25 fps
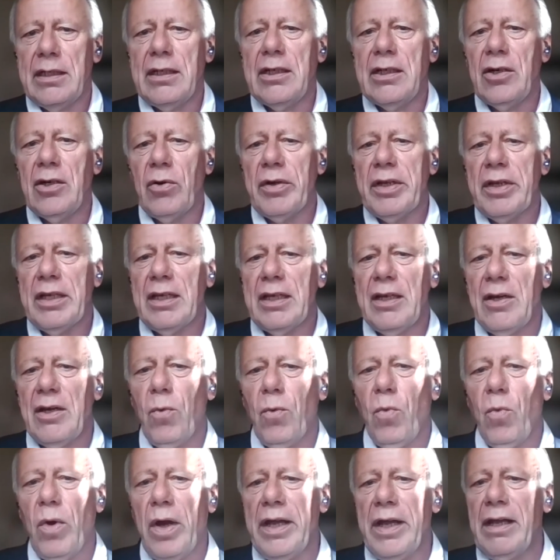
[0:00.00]
going
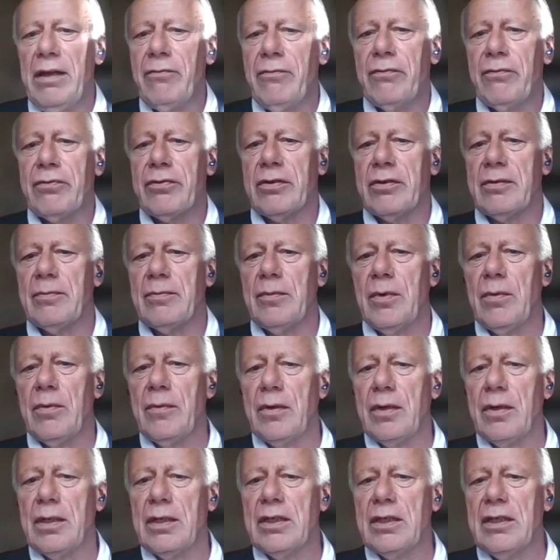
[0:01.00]
away from
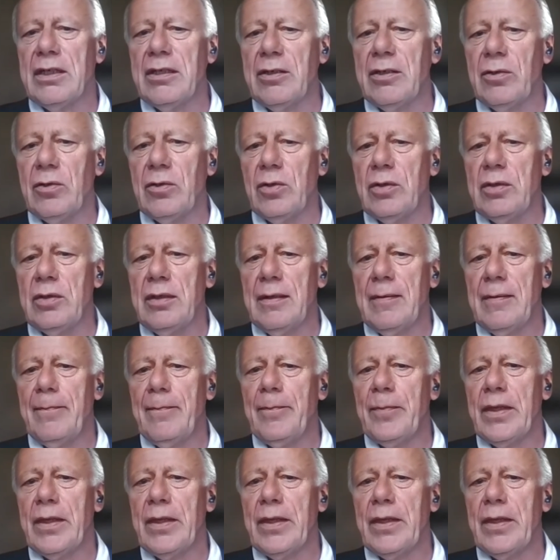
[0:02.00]
coal,